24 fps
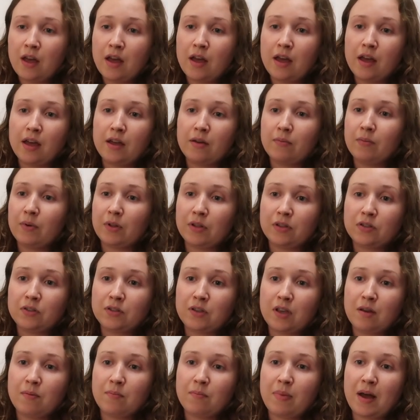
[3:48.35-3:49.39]
well,
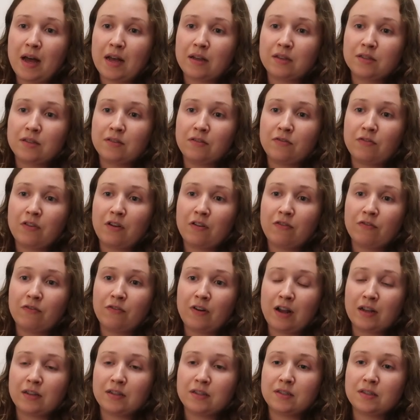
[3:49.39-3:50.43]
certain parts of
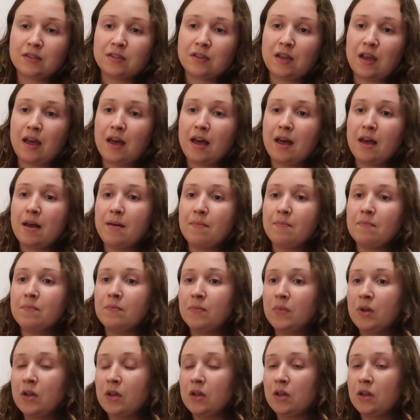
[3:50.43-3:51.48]
France that